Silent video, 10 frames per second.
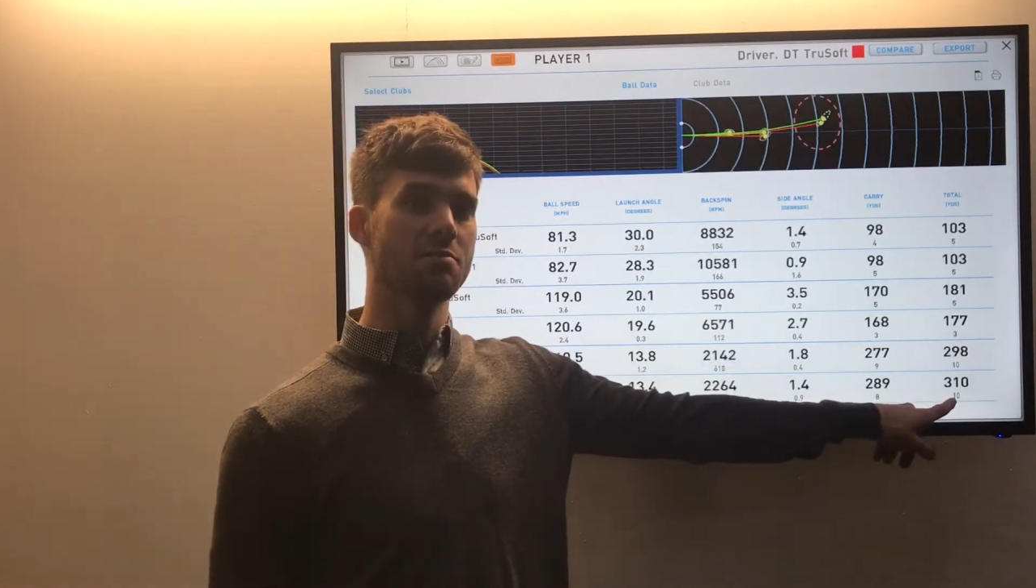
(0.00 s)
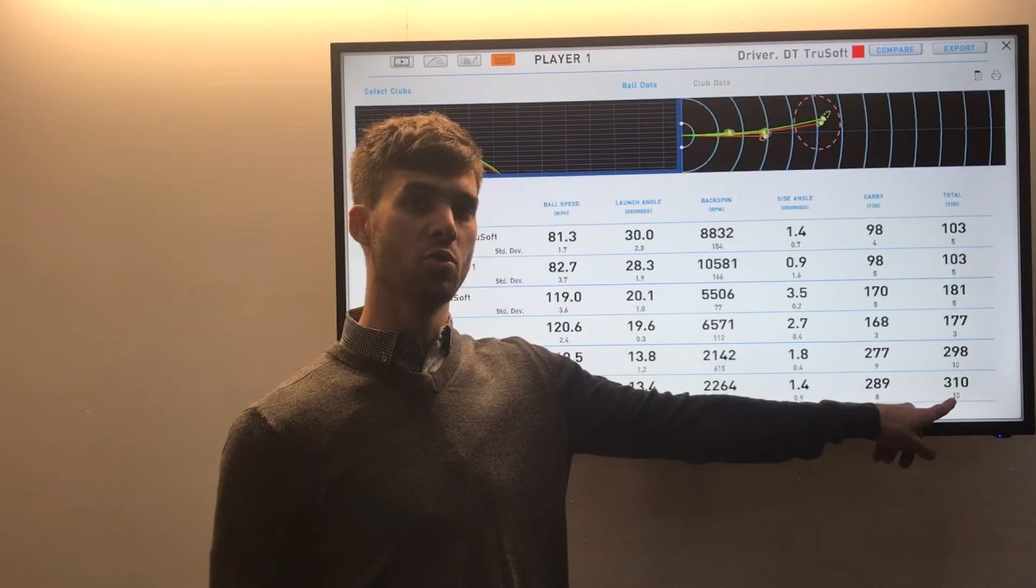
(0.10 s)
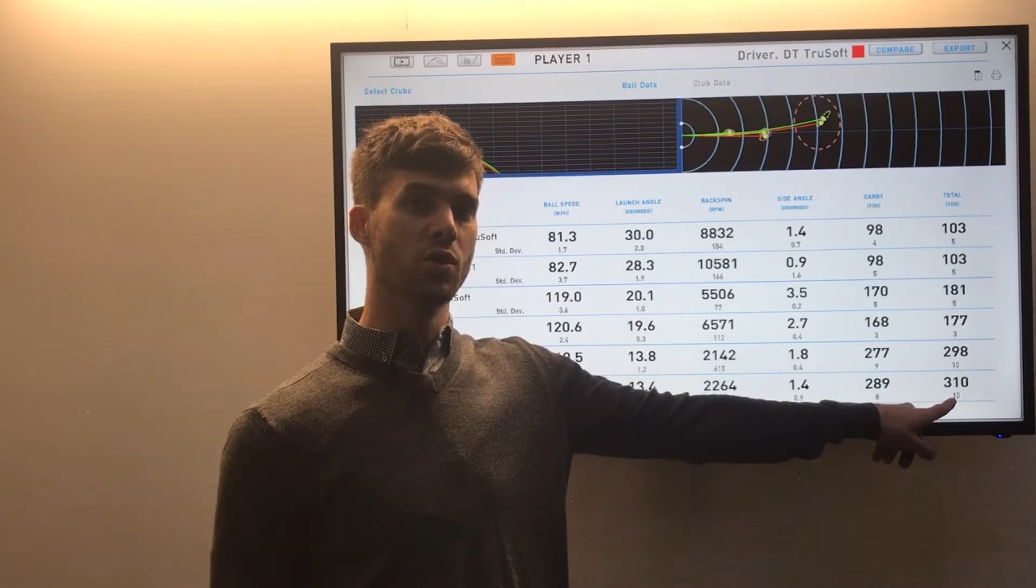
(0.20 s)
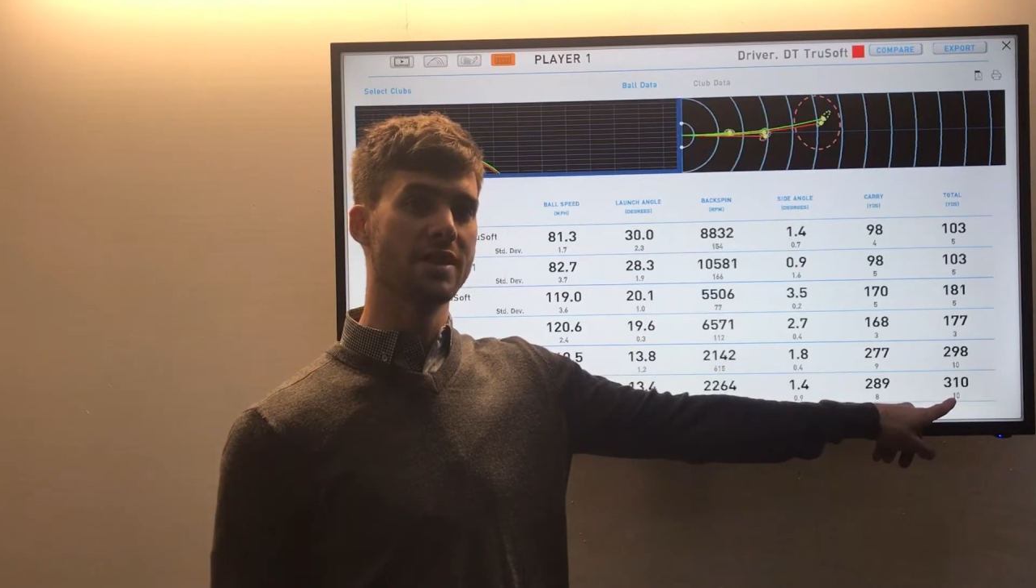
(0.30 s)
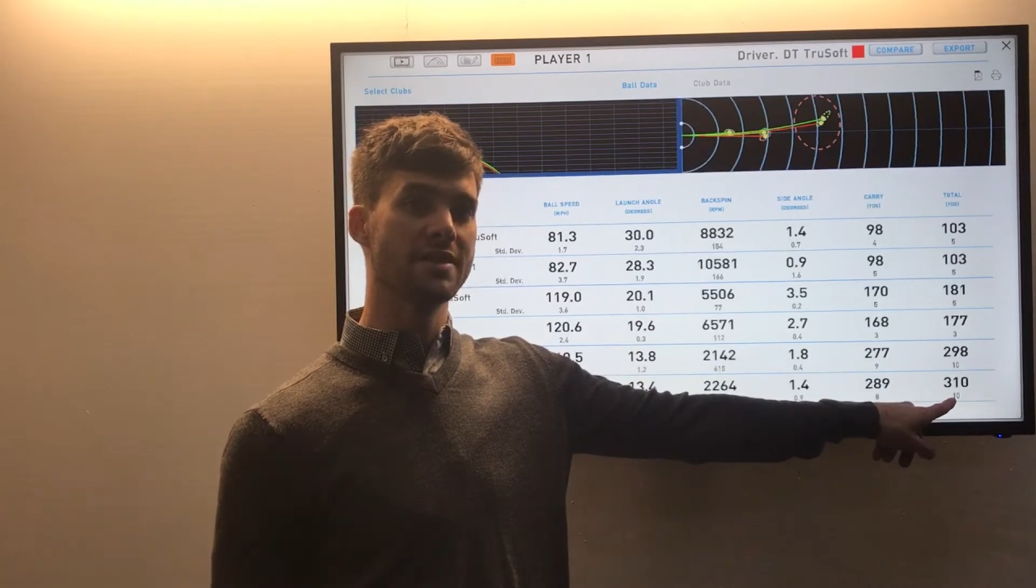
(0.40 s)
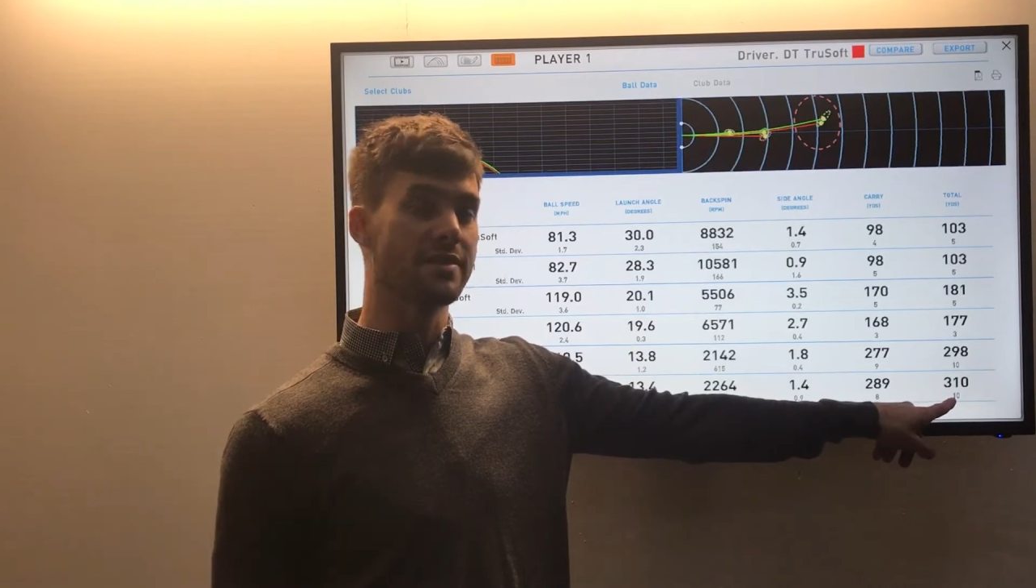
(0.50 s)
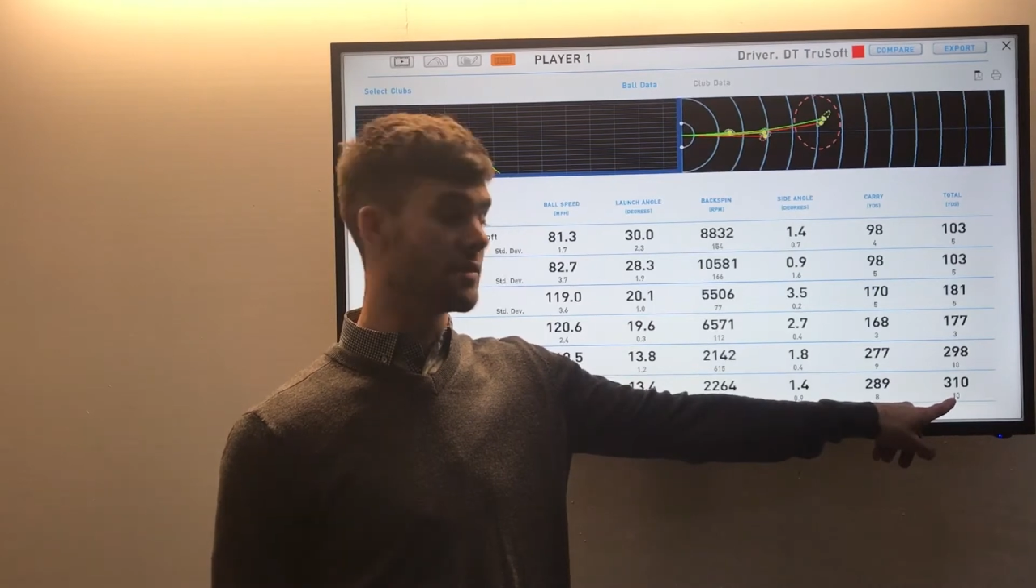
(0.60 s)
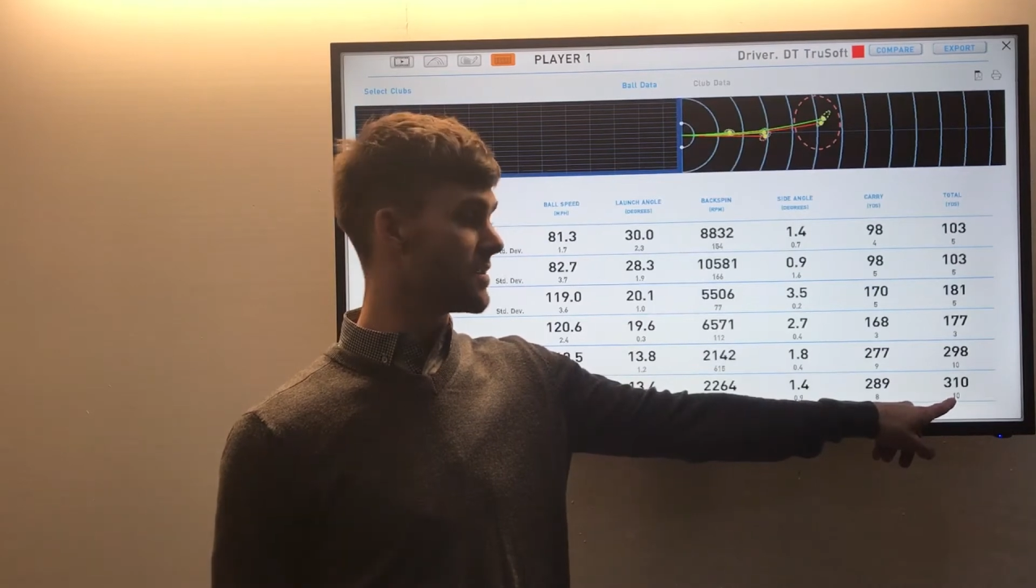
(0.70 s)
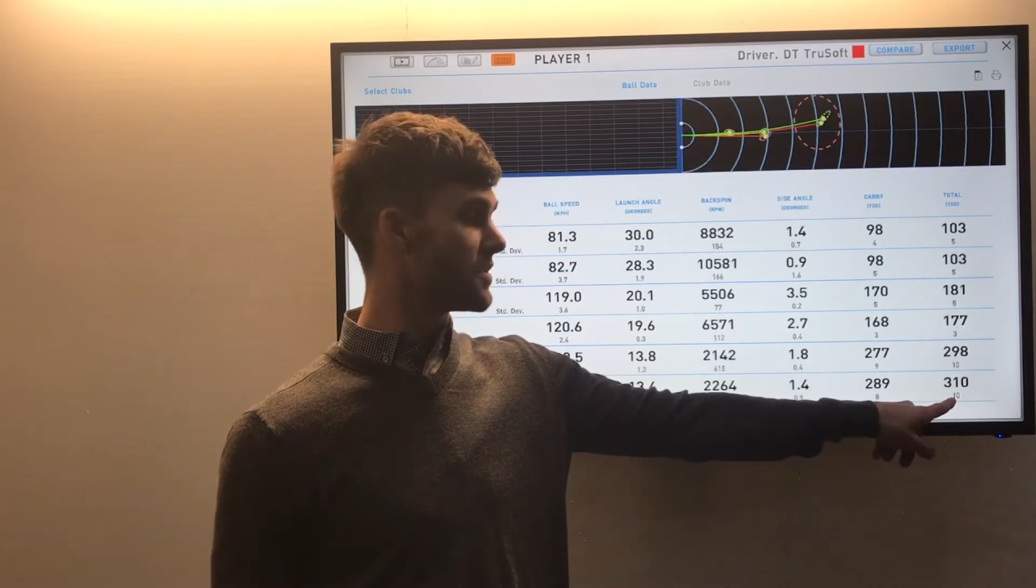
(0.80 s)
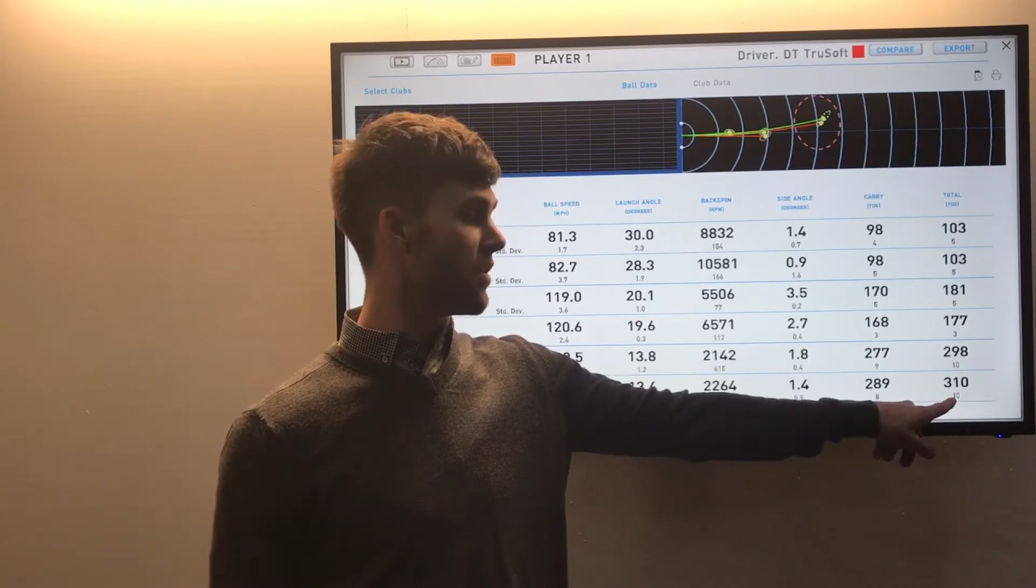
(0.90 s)
more
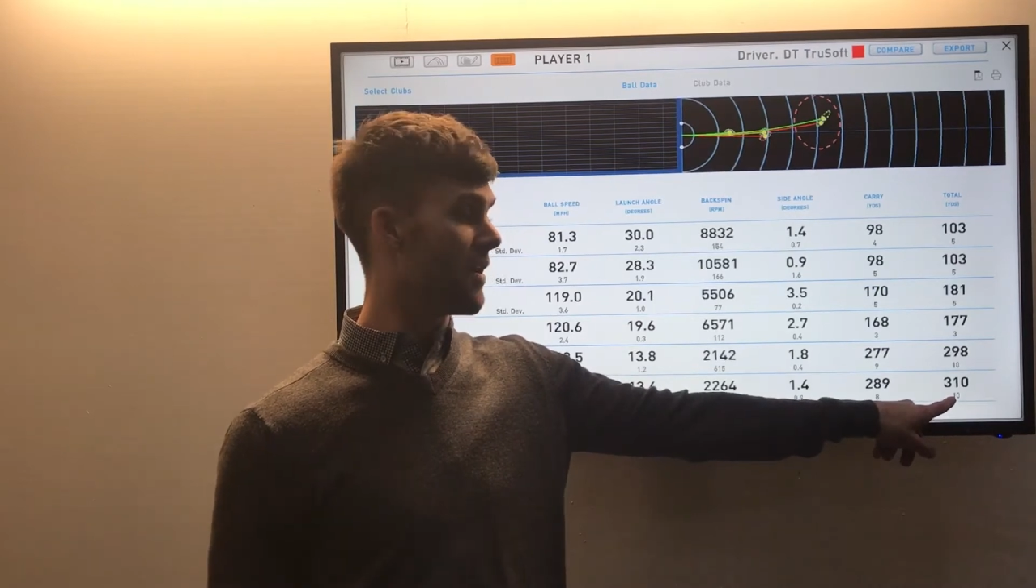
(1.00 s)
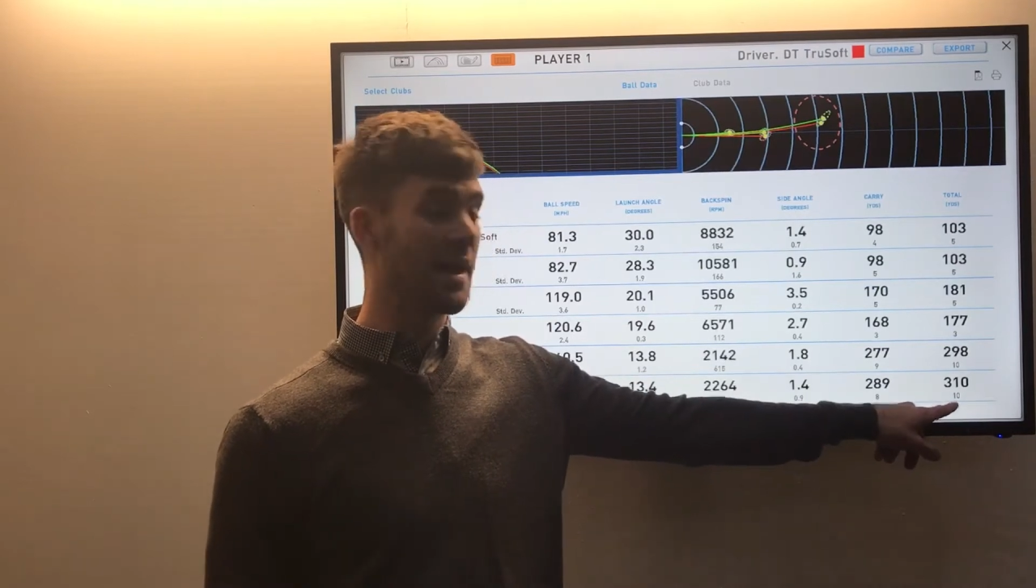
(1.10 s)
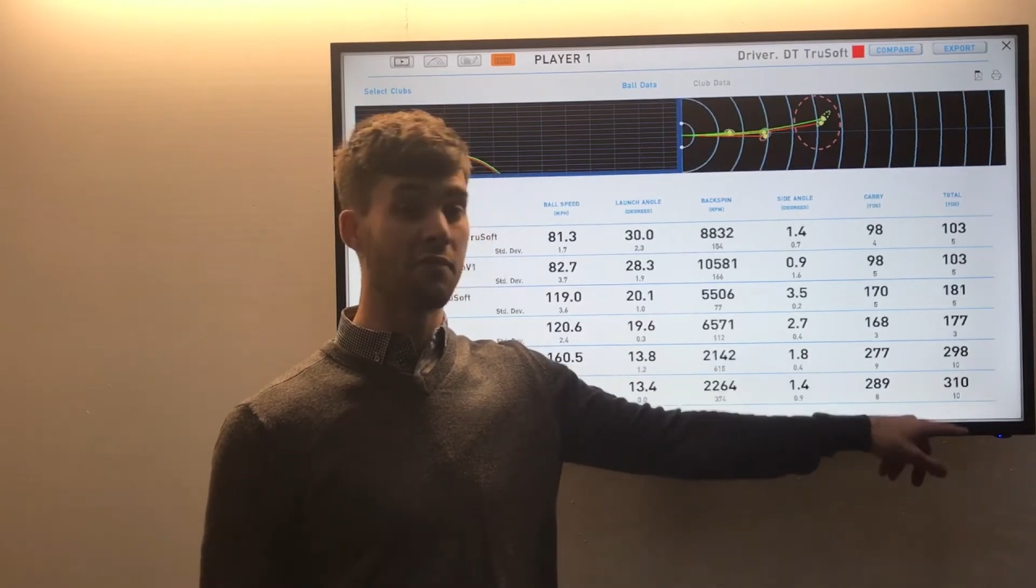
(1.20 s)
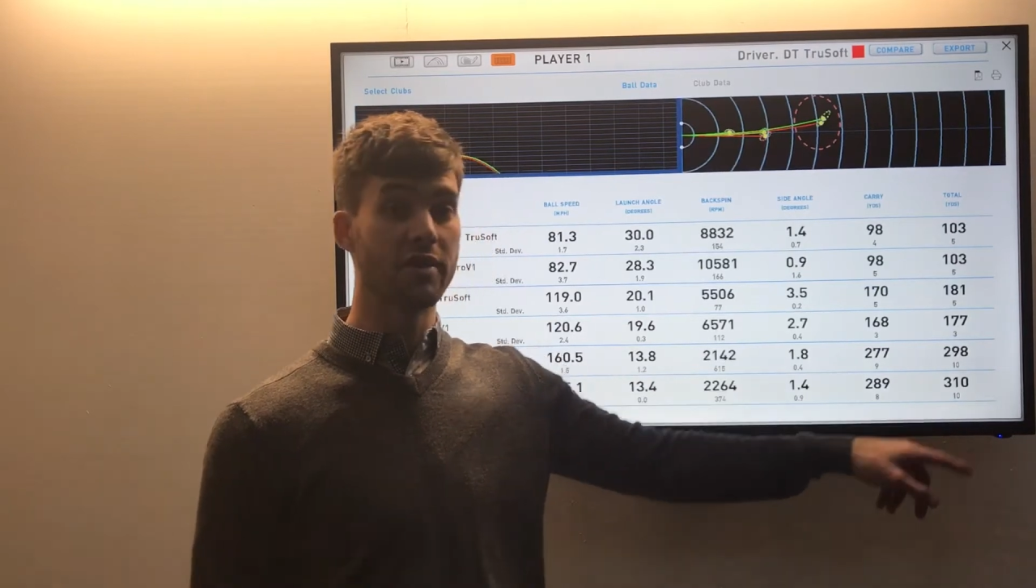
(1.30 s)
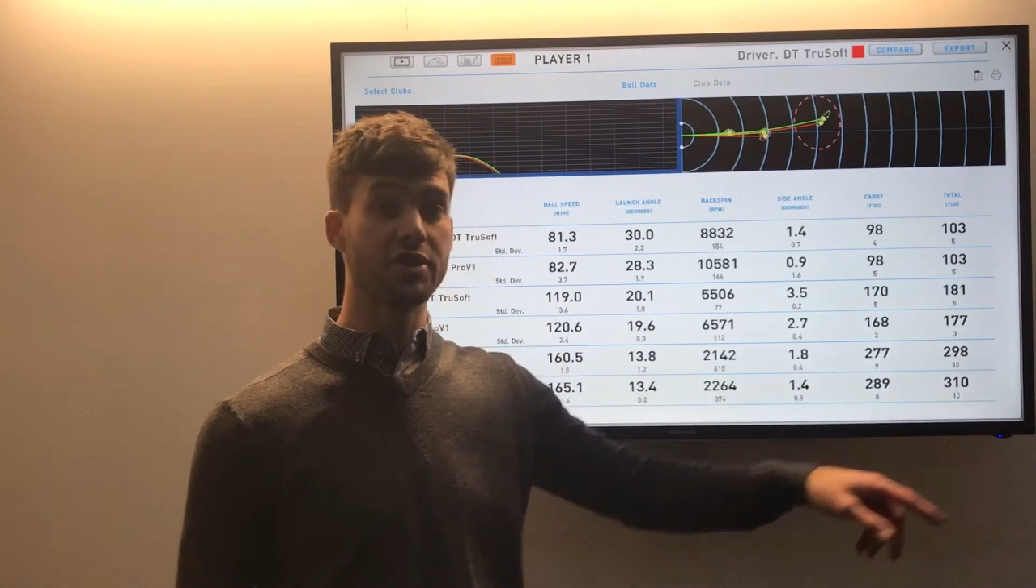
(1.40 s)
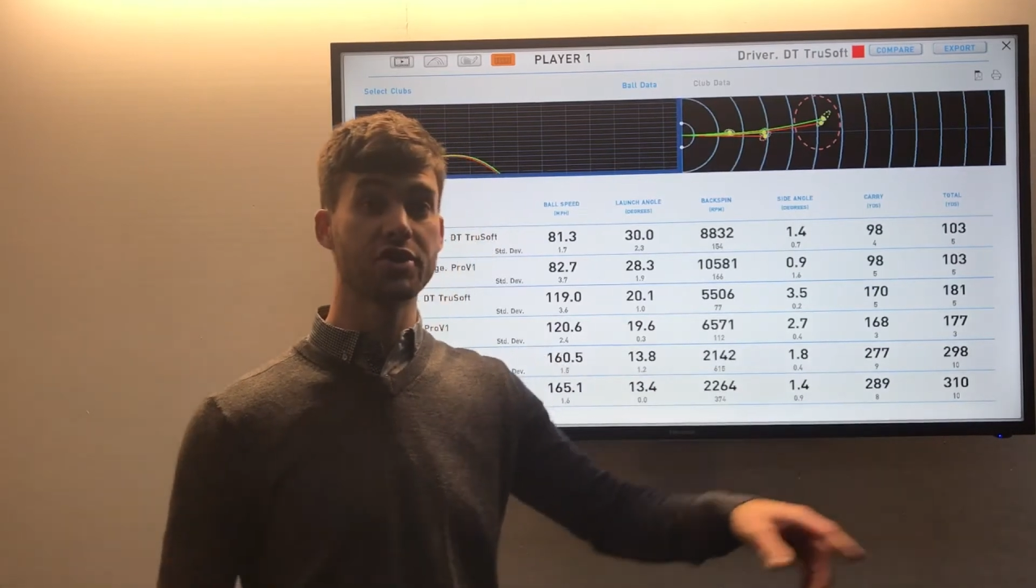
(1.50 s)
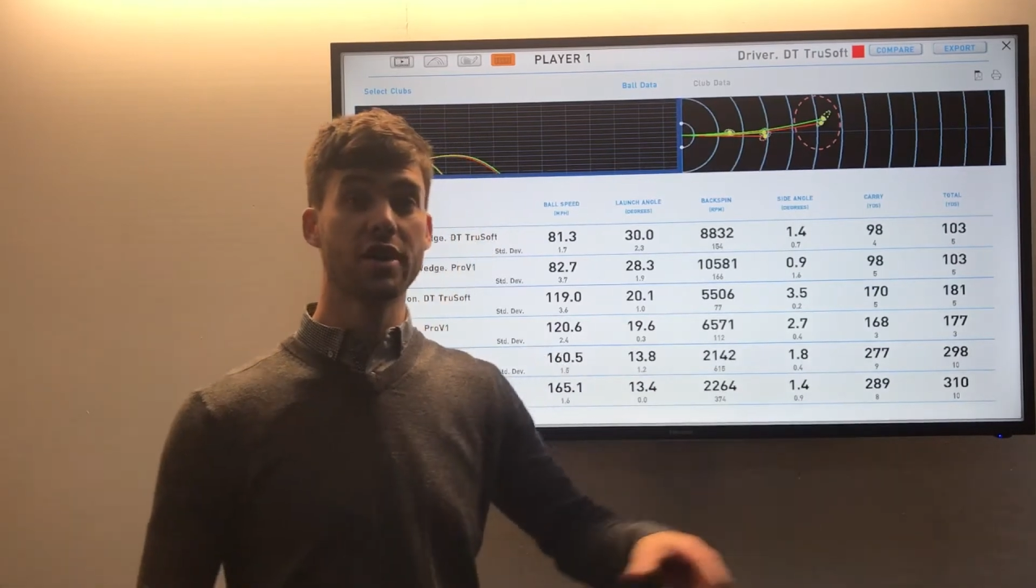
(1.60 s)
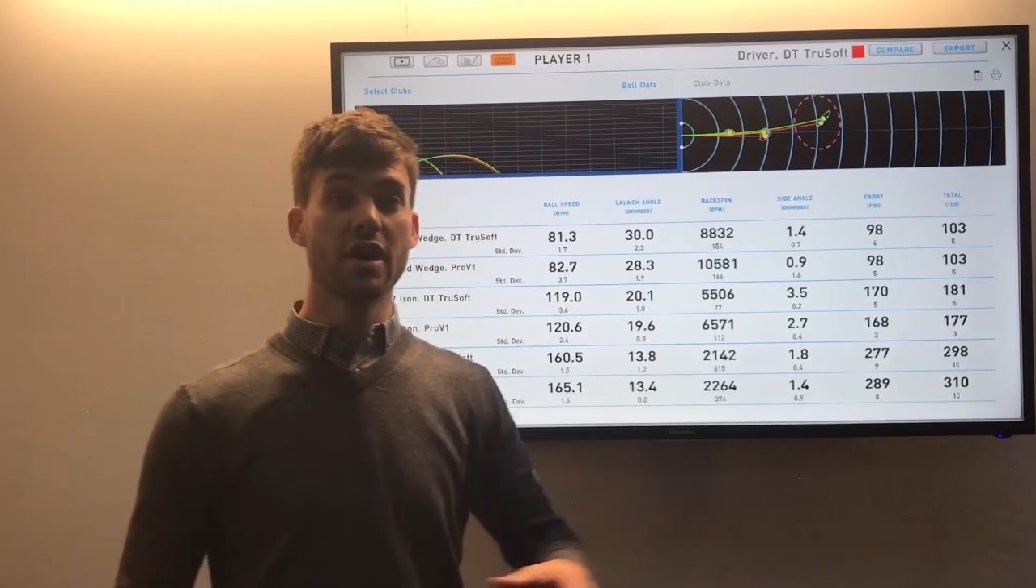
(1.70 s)
distance on average.